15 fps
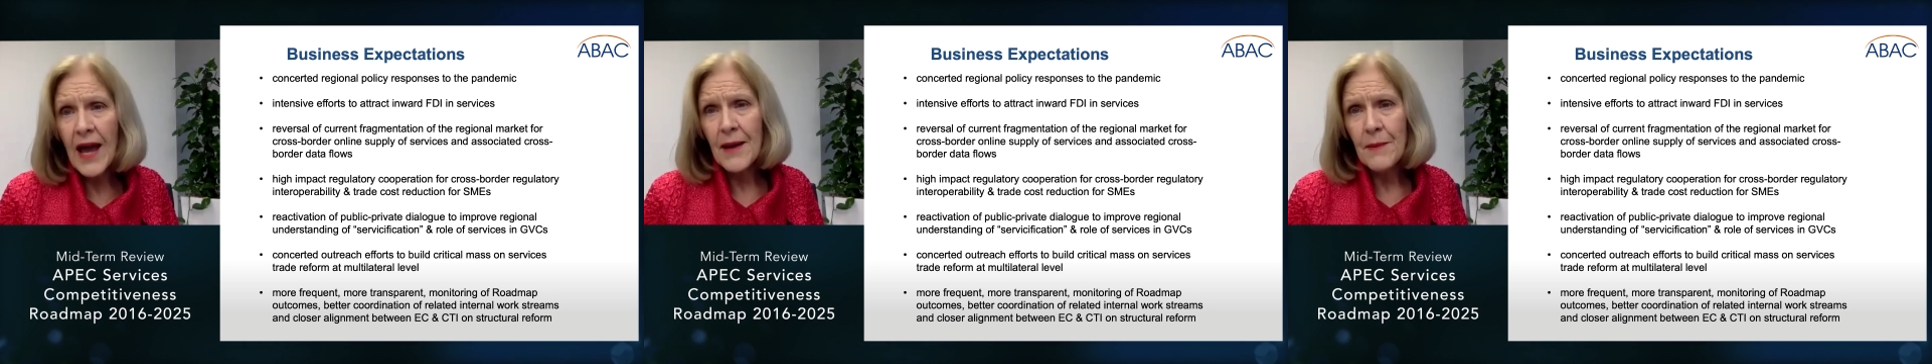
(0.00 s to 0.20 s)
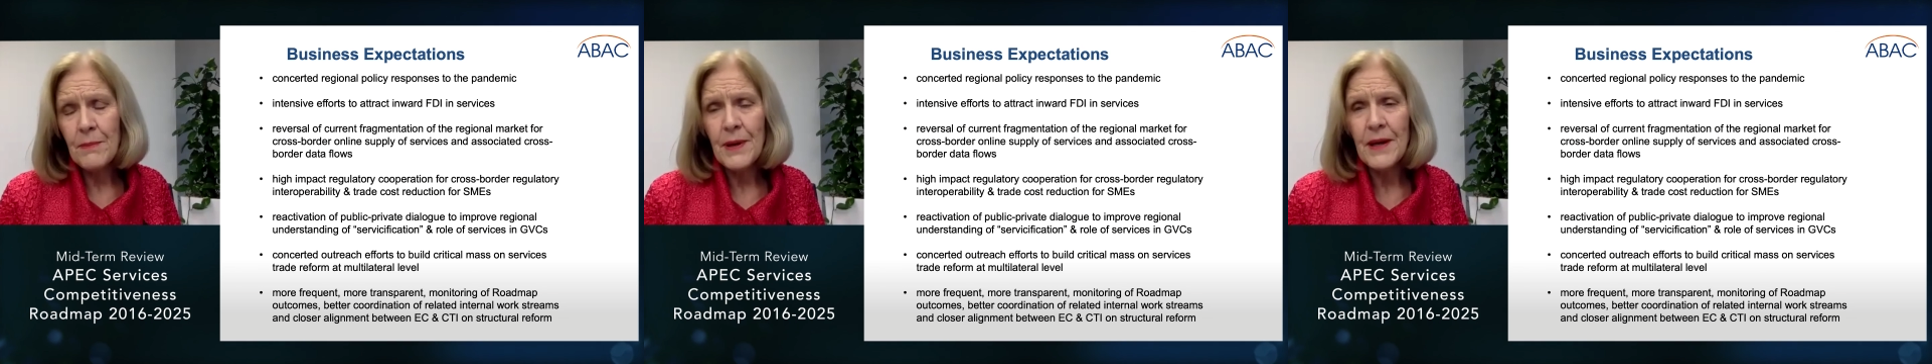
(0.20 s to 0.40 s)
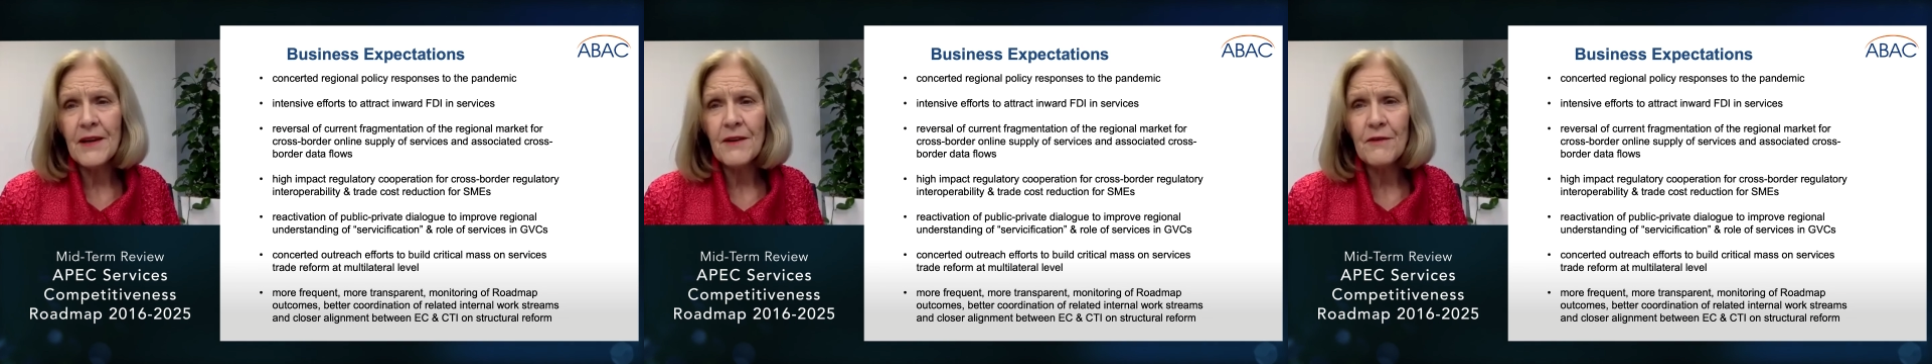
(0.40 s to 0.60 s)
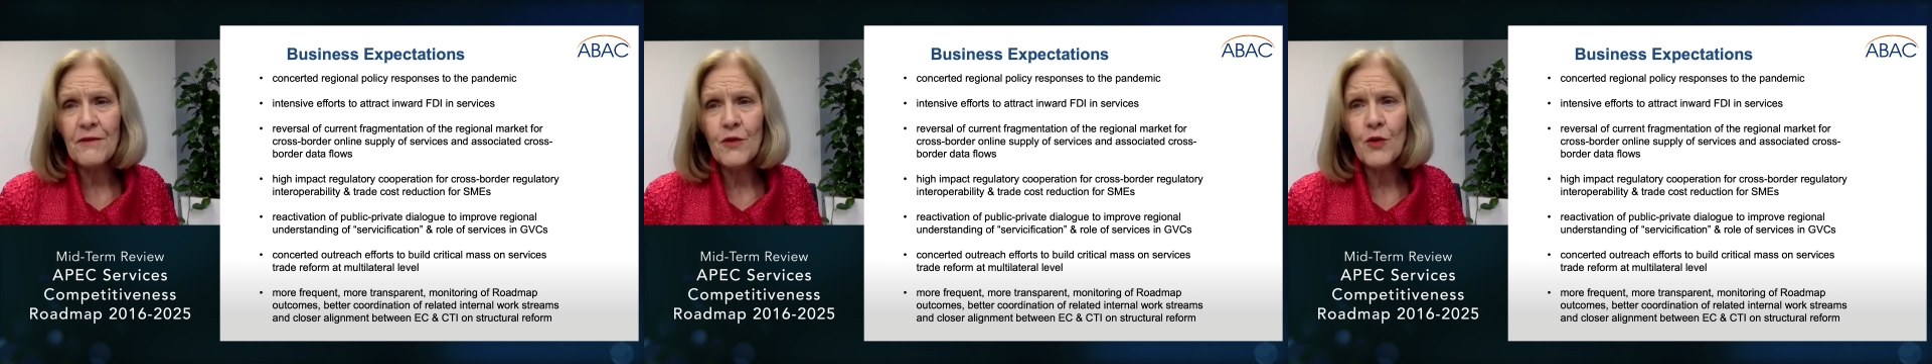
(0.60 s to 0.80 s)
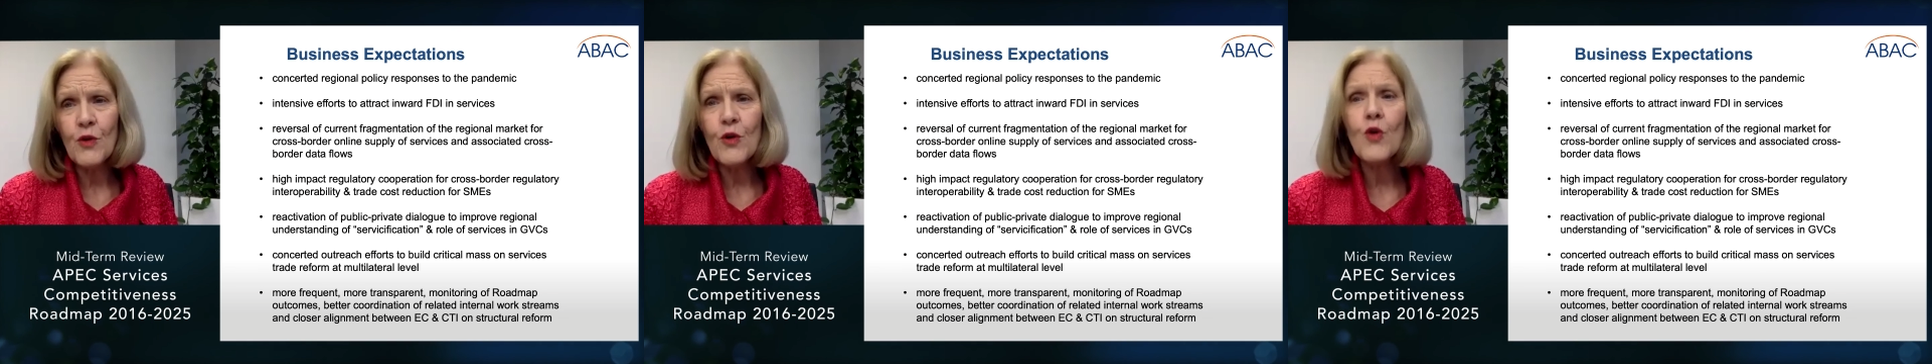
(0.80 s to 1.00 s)
APEC
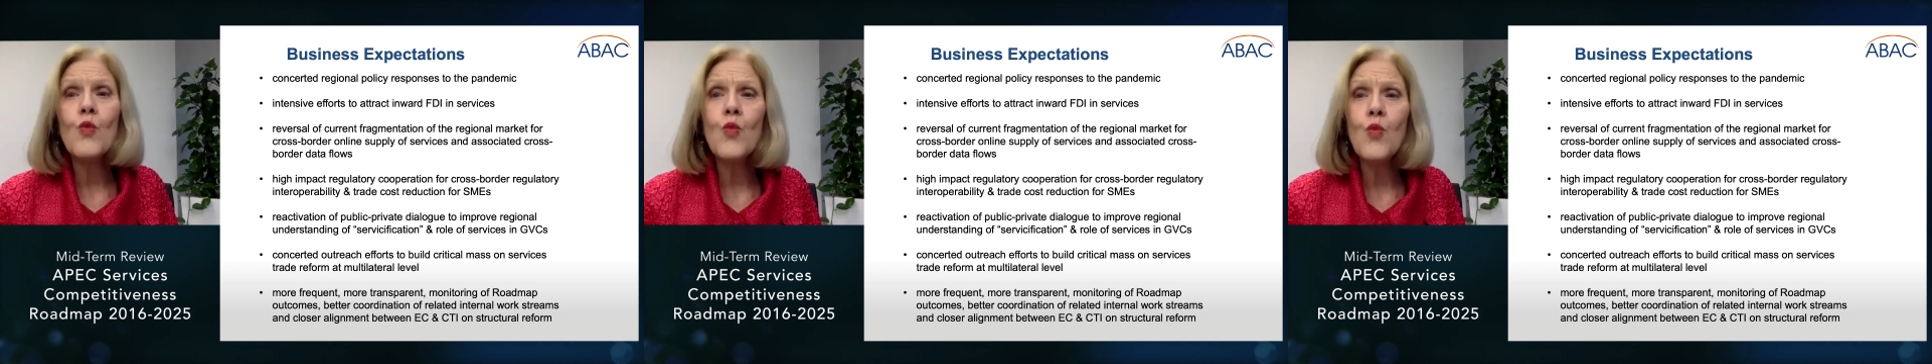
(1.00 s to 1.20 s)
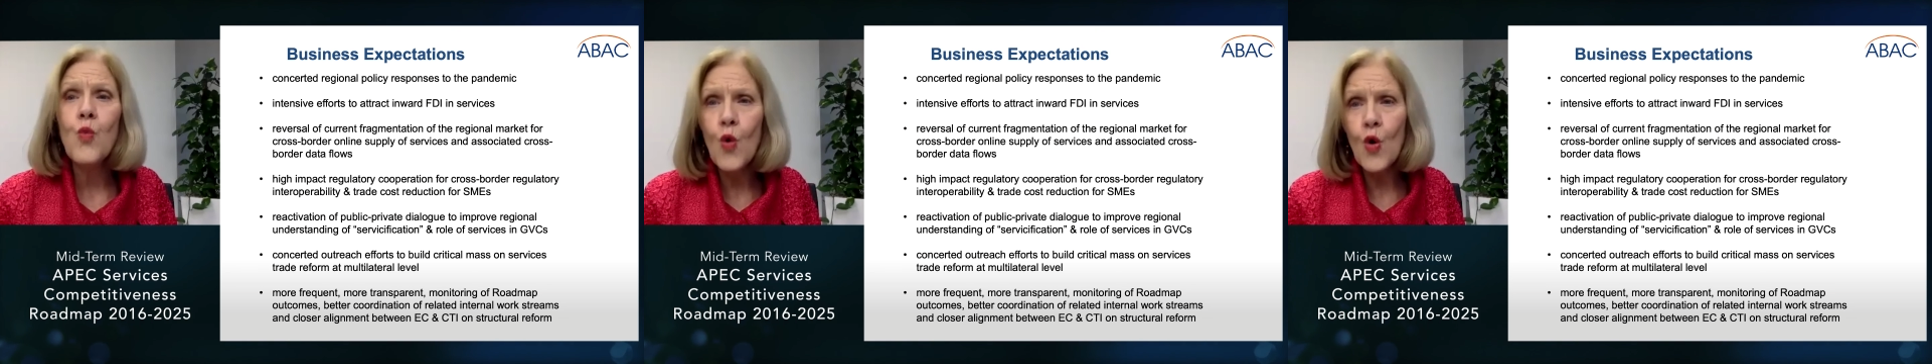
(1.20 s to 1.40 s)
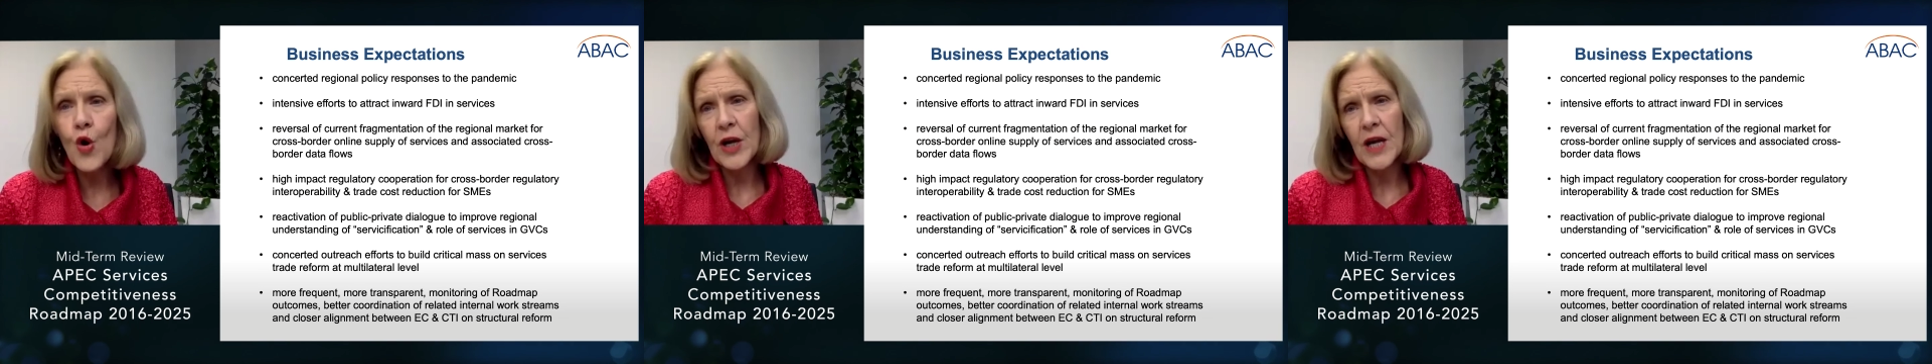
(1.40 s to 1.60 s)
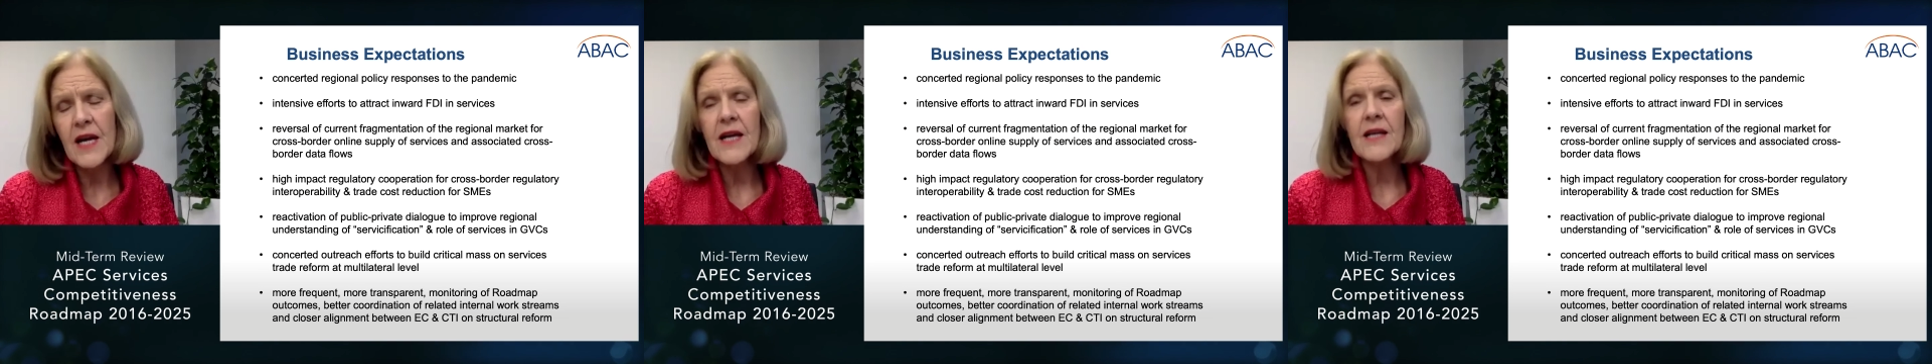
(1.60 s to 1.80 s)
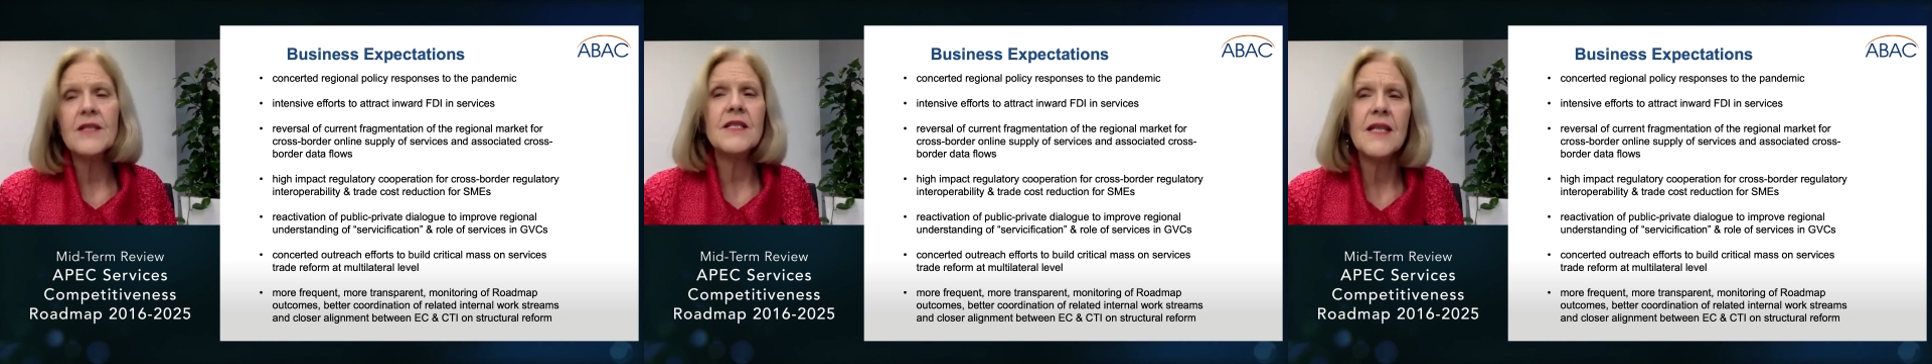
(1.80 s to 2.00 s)
Fora
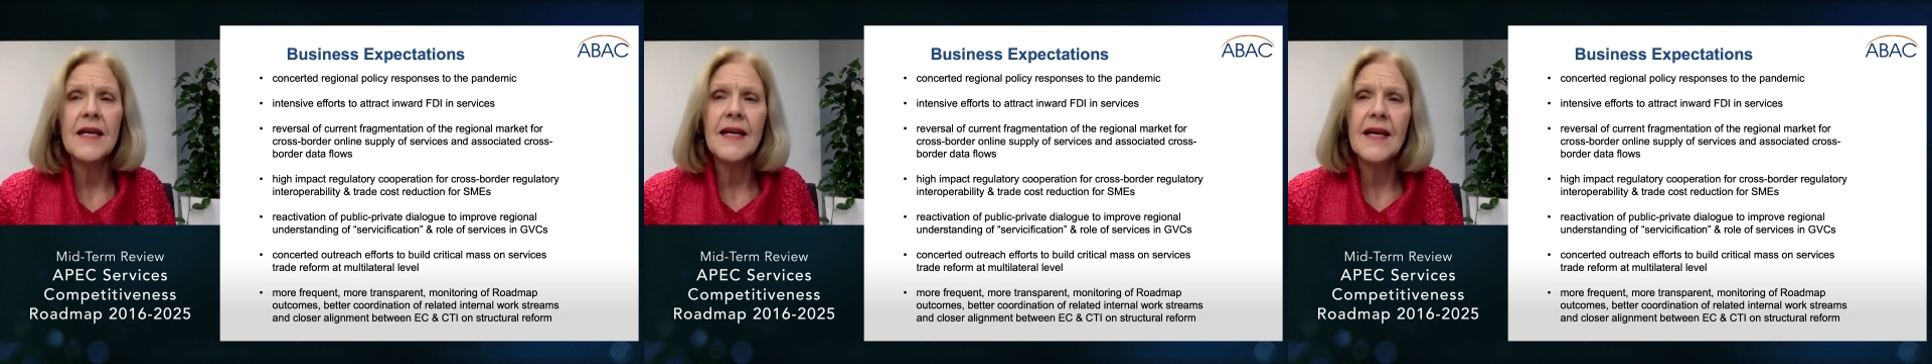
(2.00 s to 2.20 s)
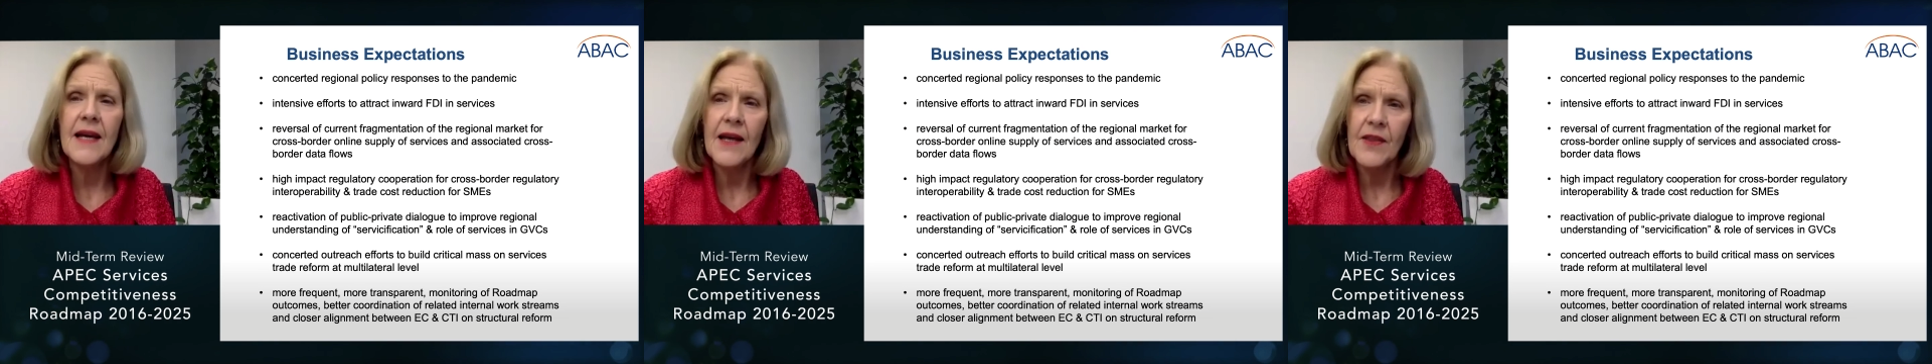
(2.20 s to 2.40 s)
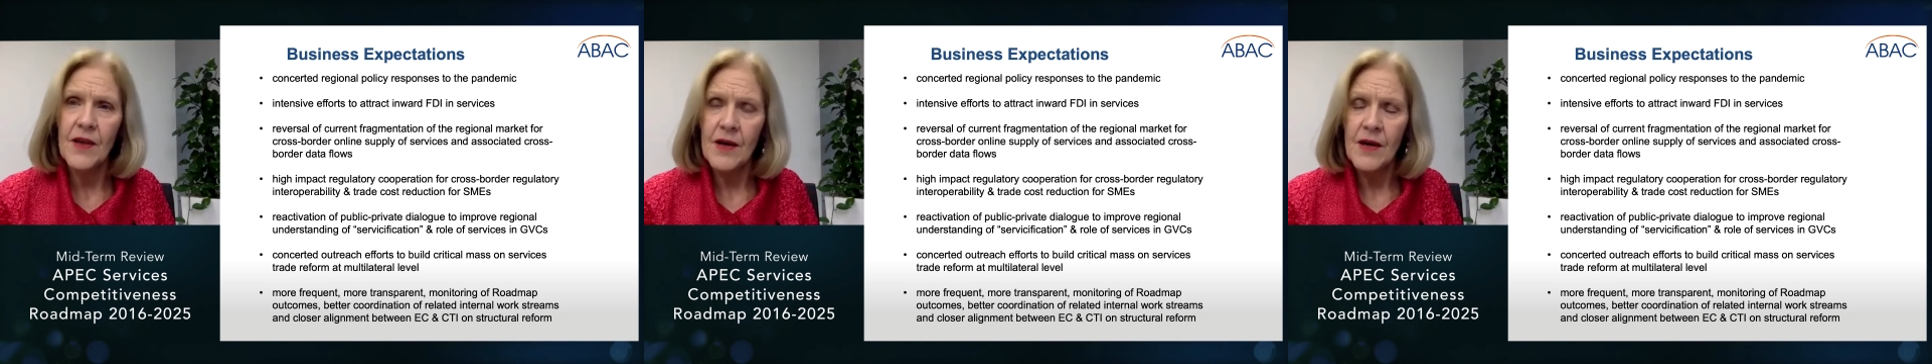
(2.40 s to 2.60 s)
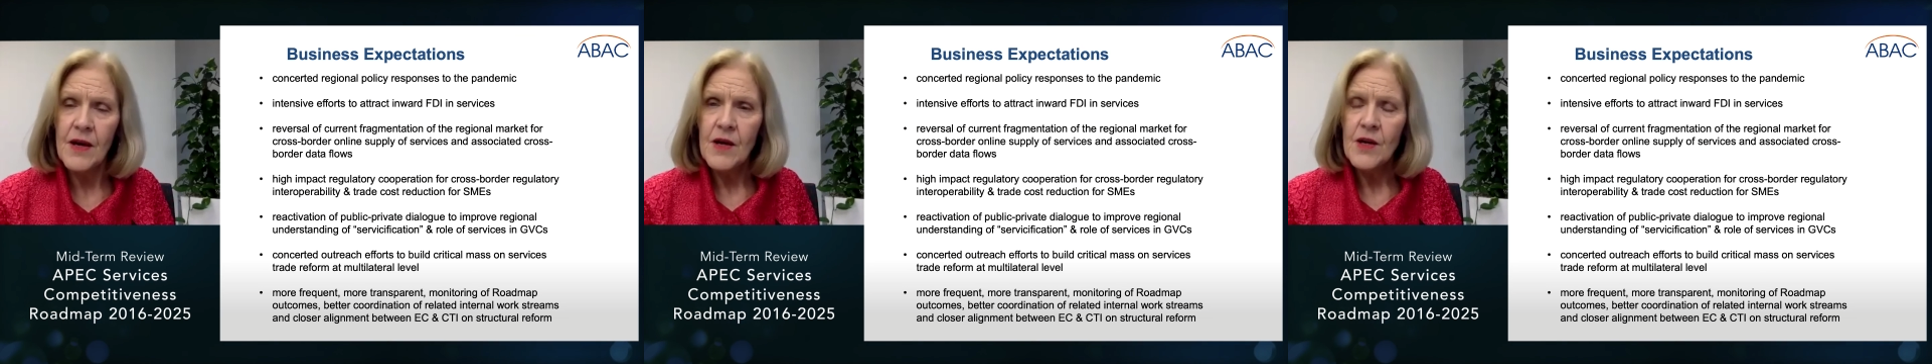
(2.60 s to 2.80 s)
working together